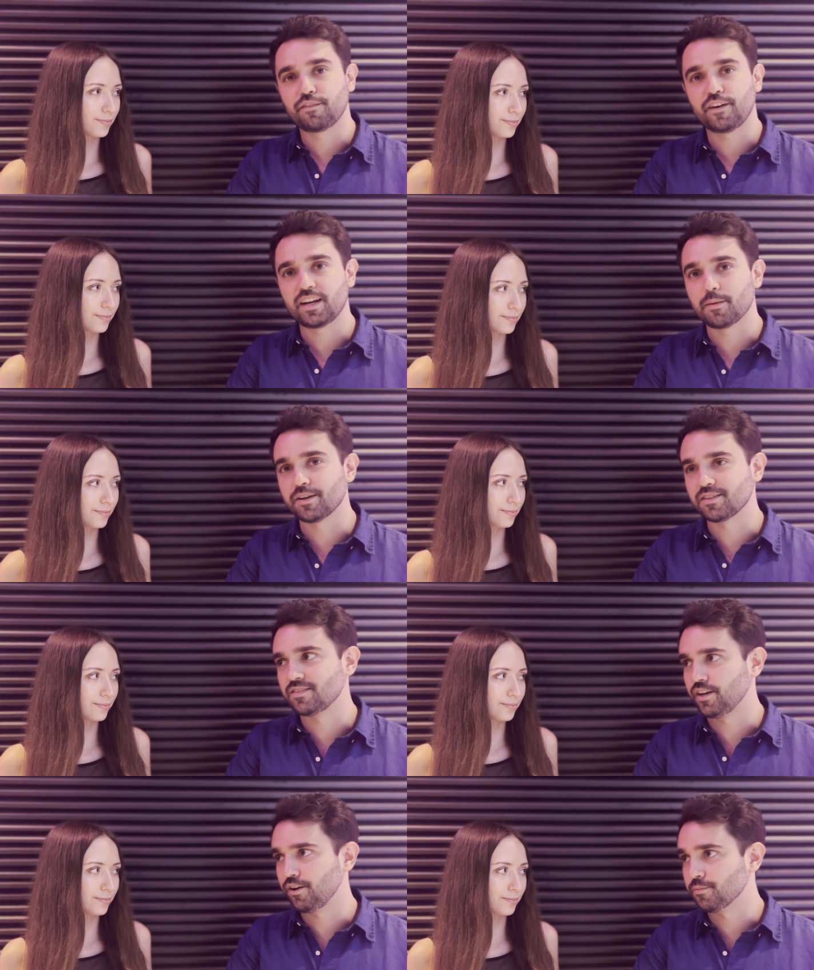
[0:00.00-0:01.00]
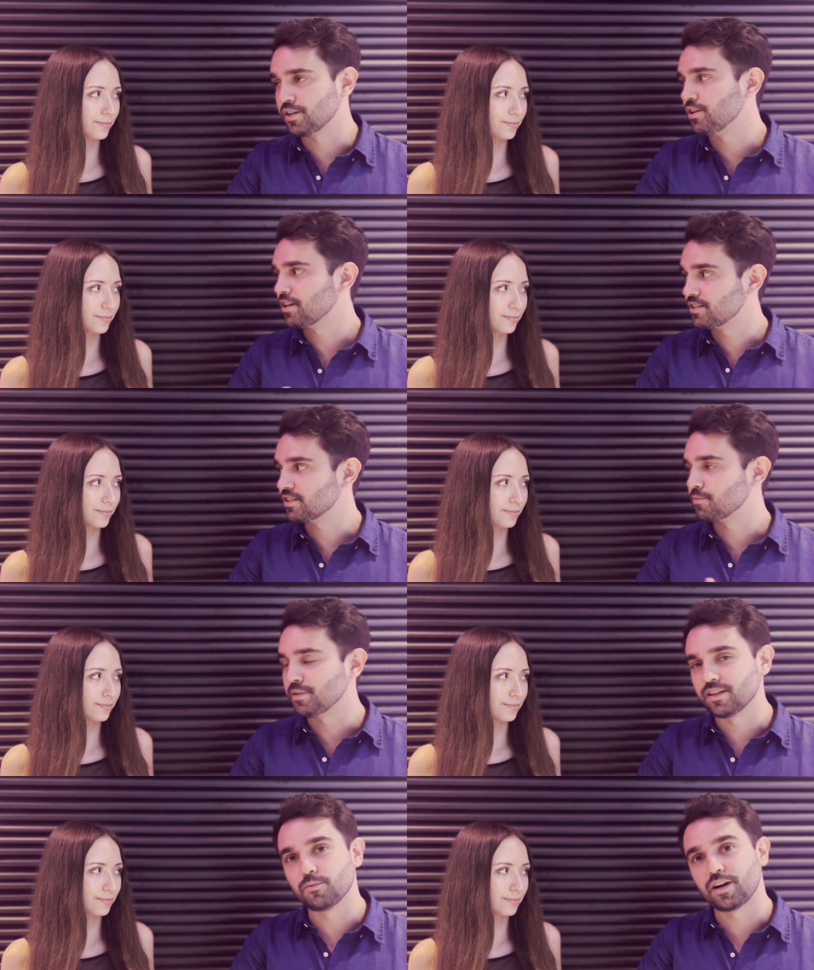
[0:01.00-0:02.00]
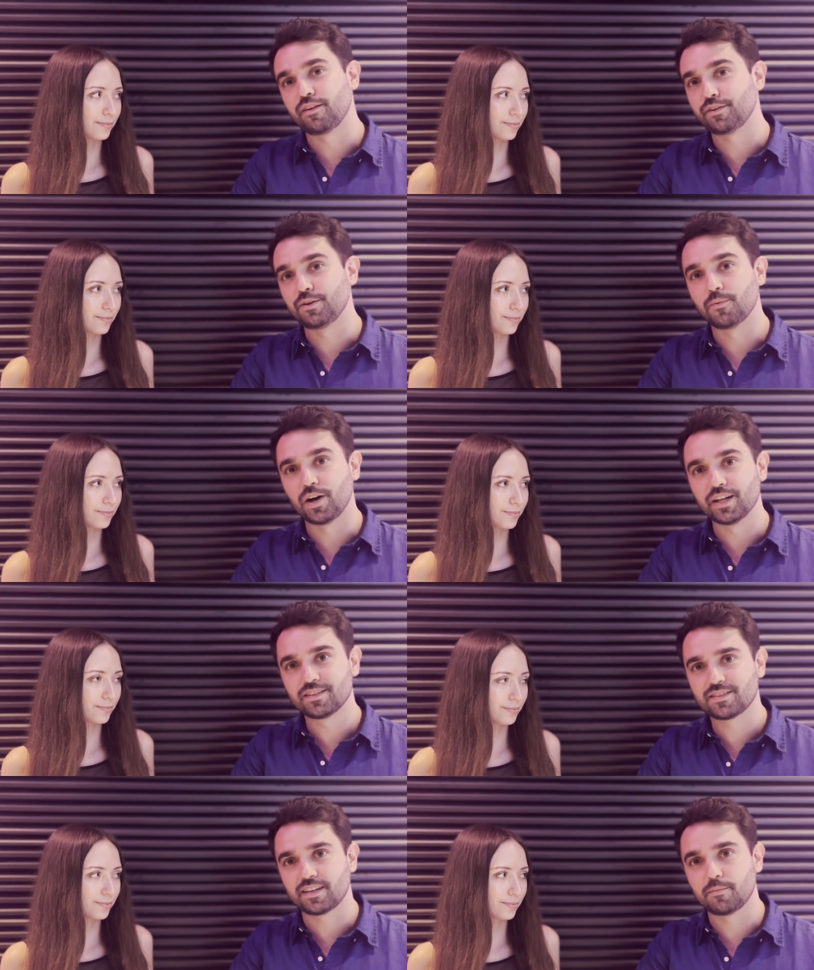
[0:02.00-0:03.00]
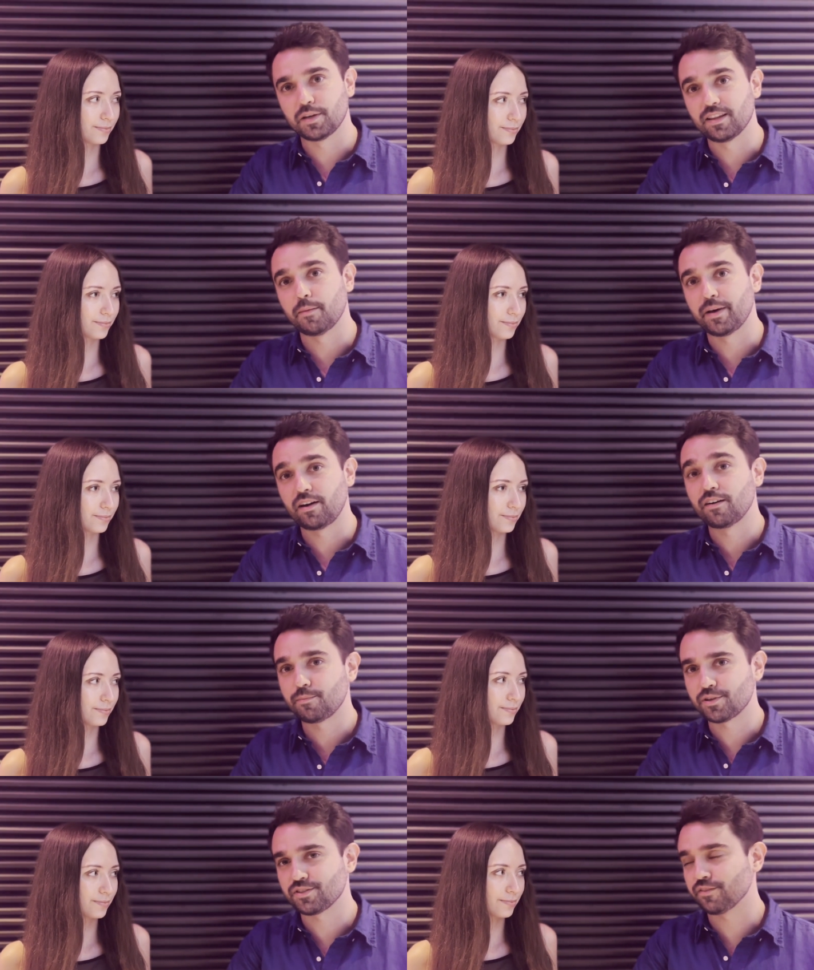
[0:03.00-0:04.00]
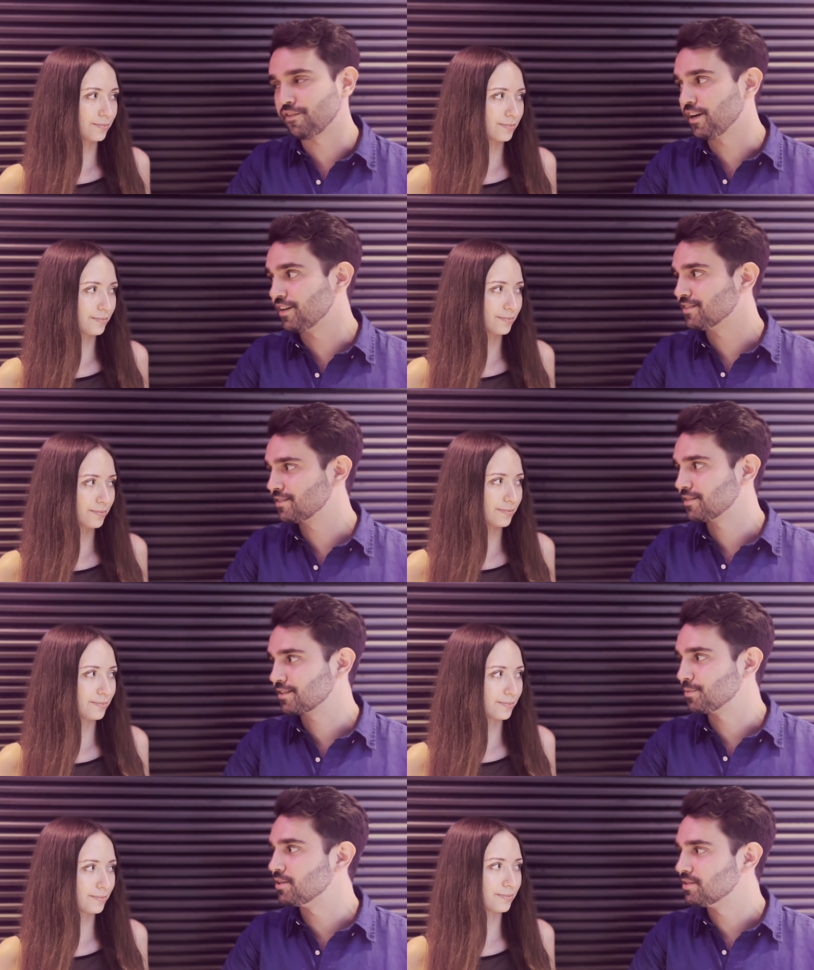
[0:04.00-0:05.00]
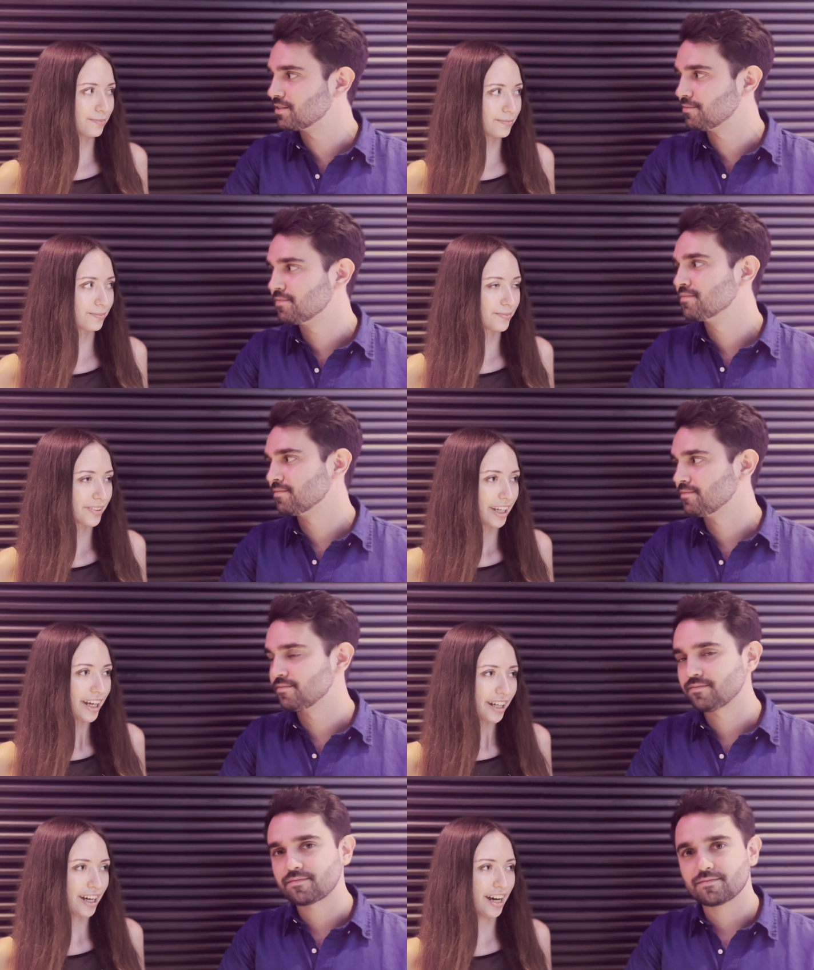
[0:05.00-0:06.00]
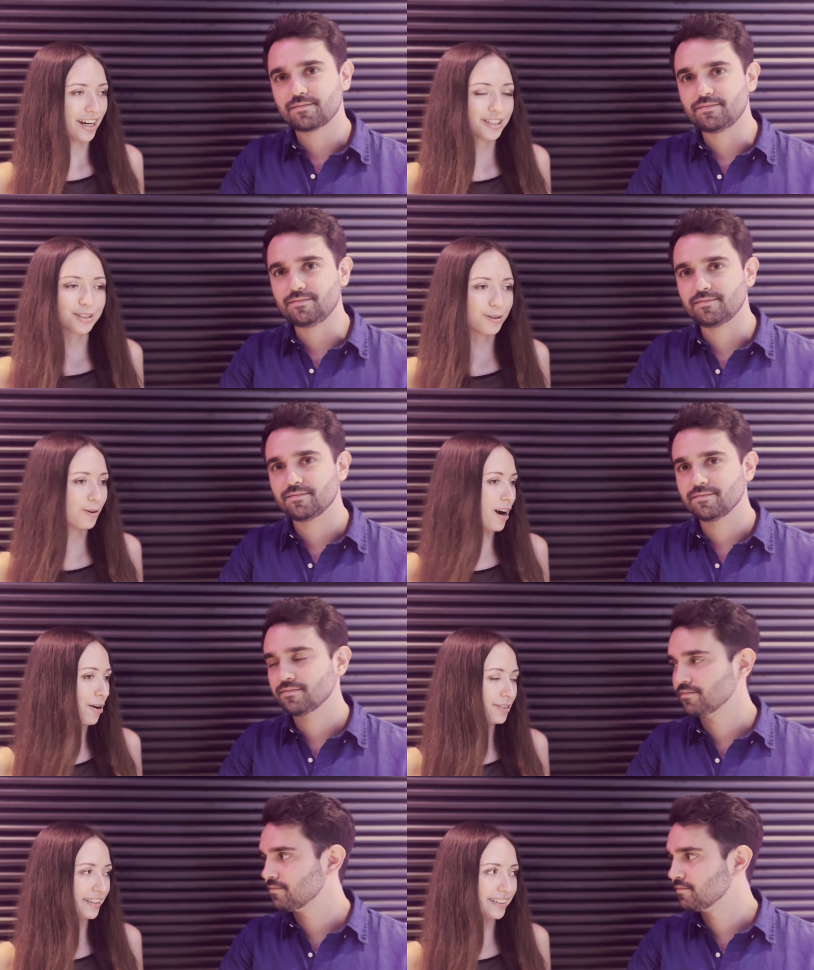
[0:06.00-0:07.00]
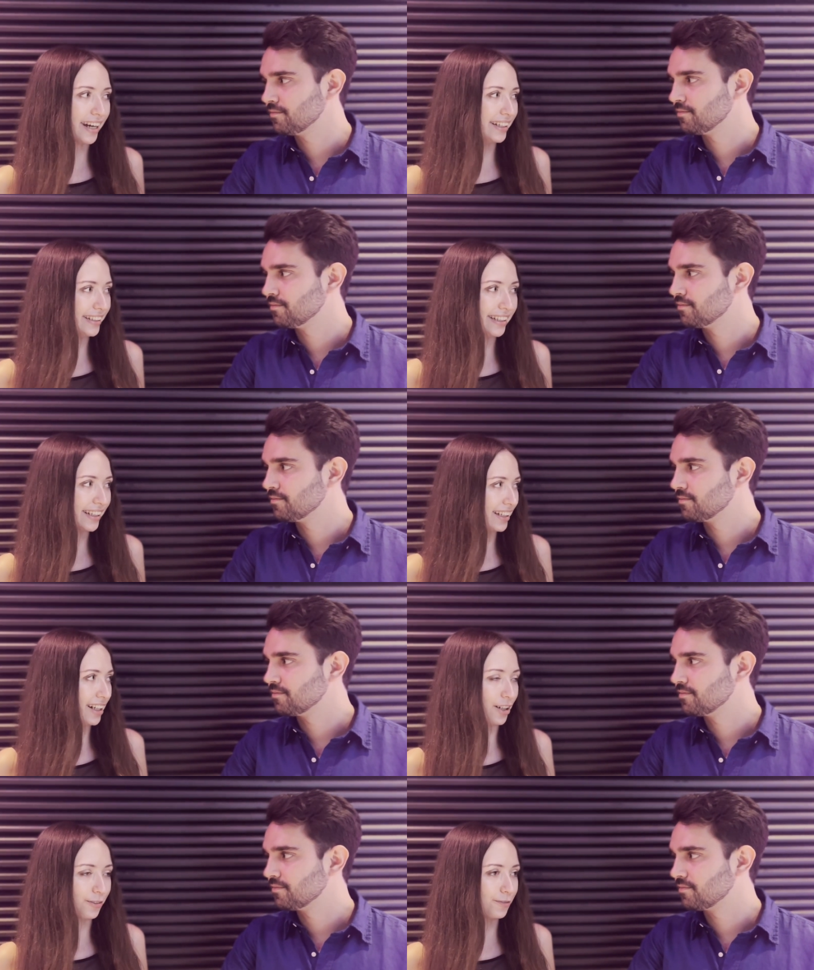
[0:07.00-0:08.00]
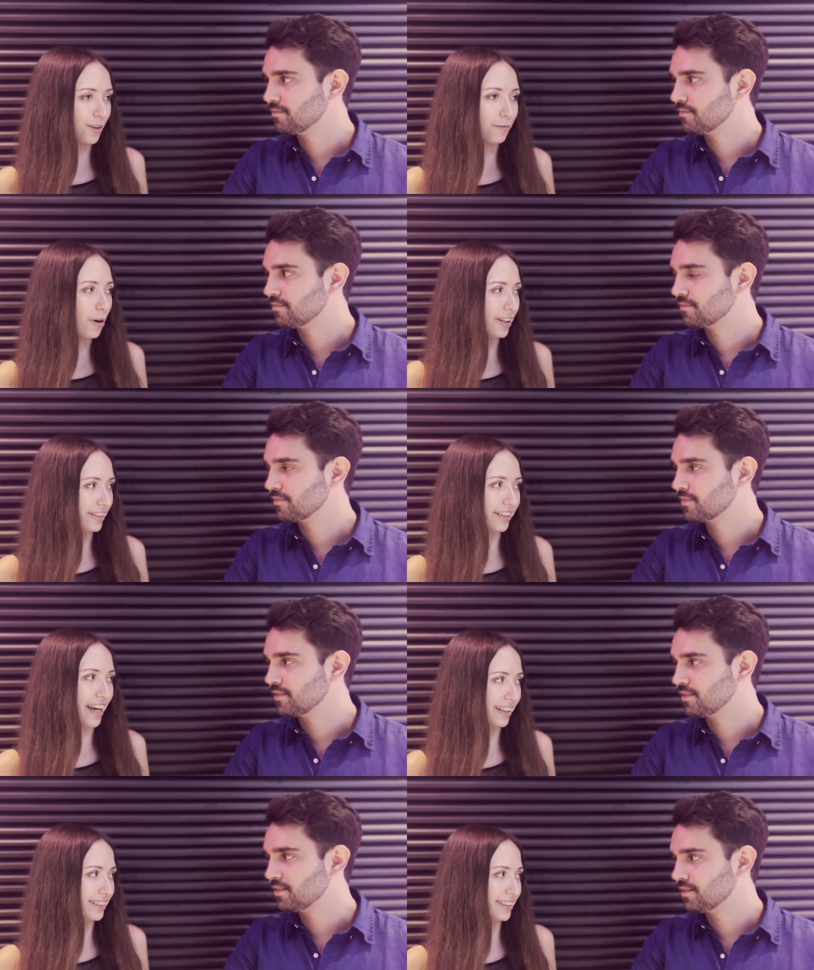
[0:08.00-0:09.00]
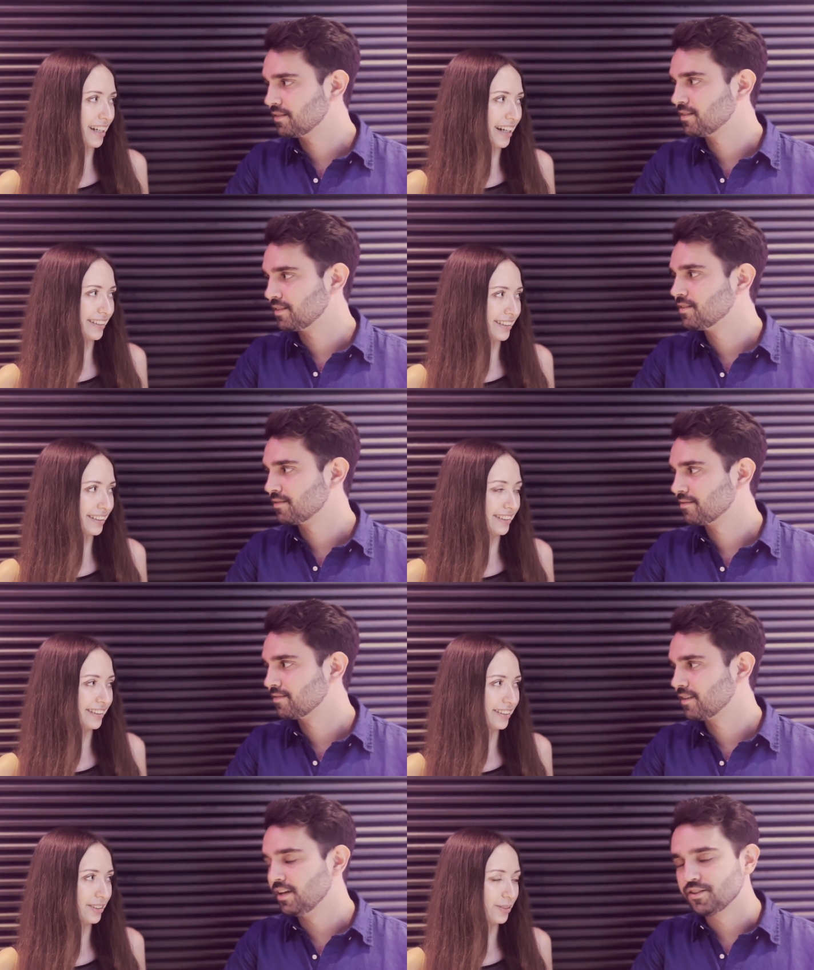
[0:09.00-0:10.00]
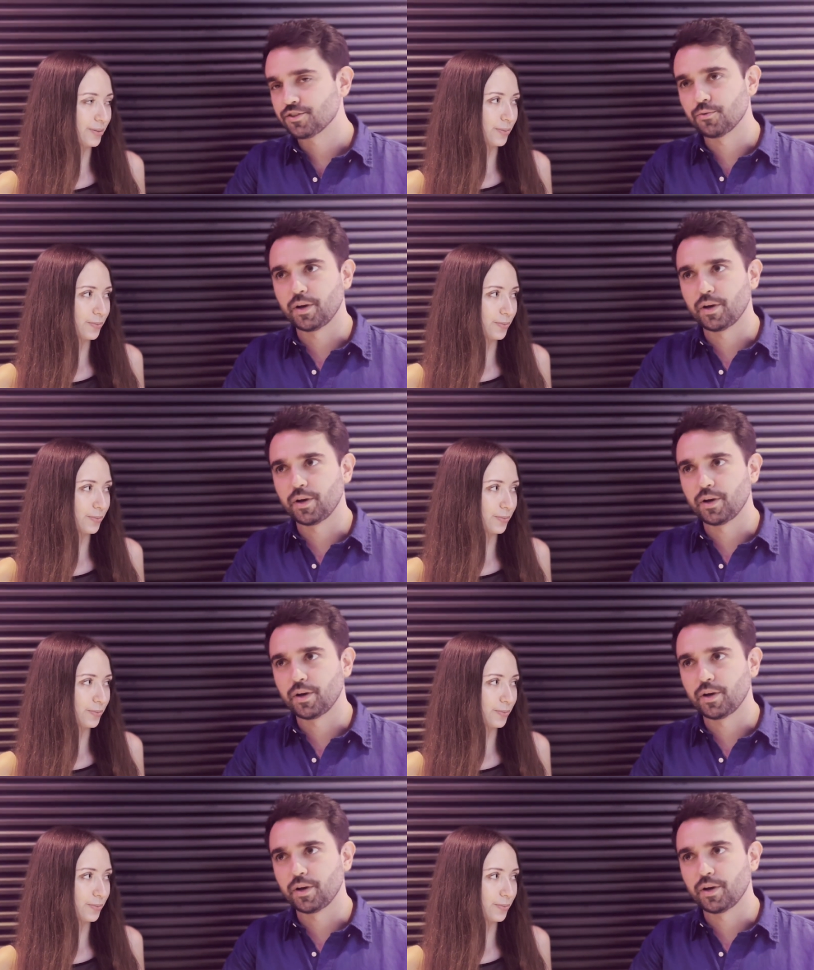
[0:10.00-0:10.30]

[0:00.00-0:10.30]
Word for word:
Speaker 1: like finding about Ethereum that you can just build whatever you want and build a better personal finance experience.
Speaker 2: Uh, so how did the idea of WalletConnect started?
Speaker 1: So